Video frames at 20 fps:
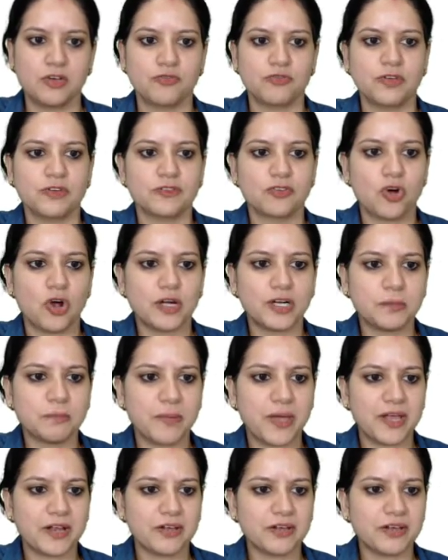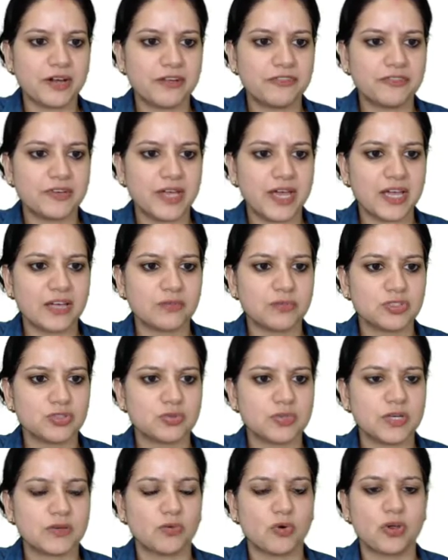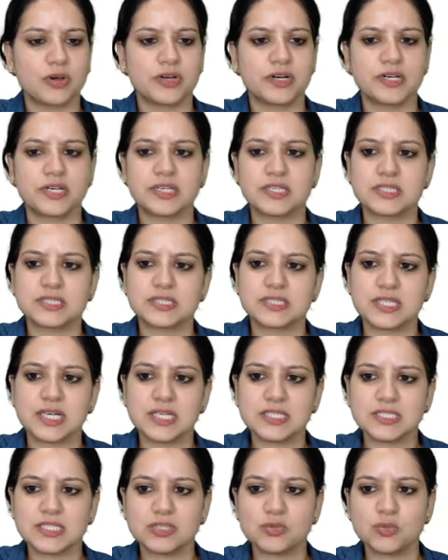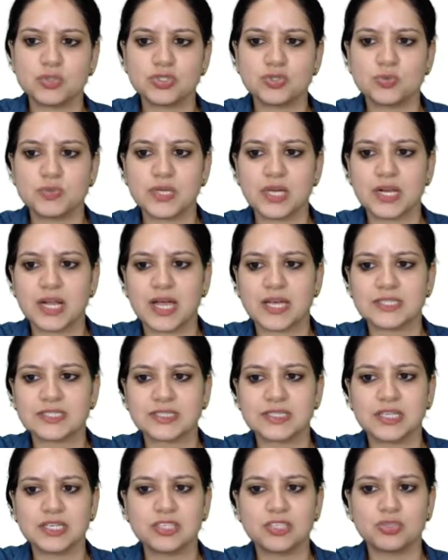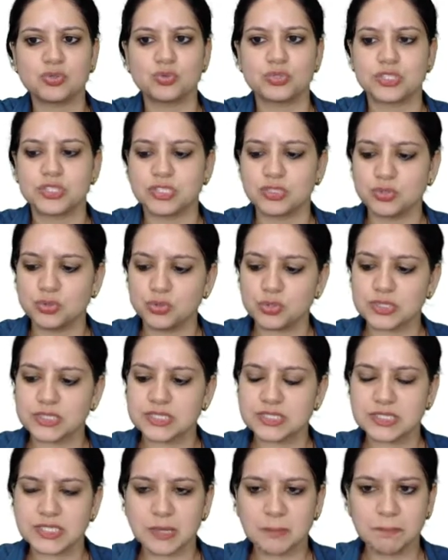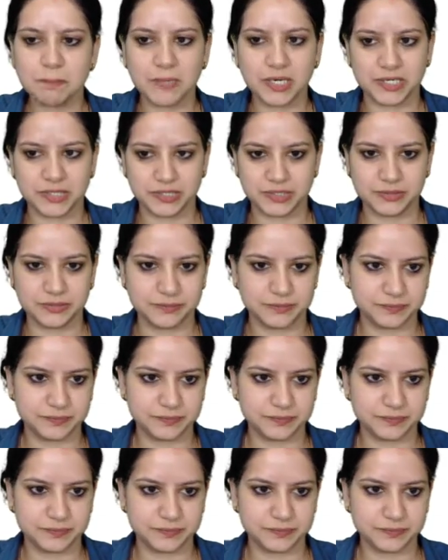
We have got a paragraph tag which we have already discussed, in which we are asking user to submit